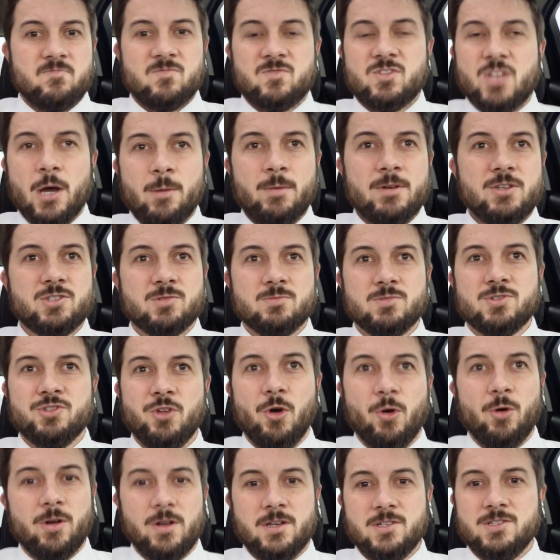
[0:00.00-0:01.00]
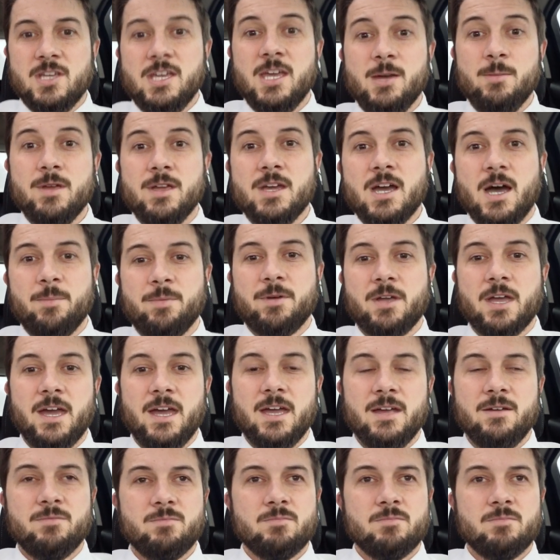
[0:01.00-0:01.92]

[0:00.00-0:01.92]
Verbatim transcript: Tell me some stories. Hit me up, okay?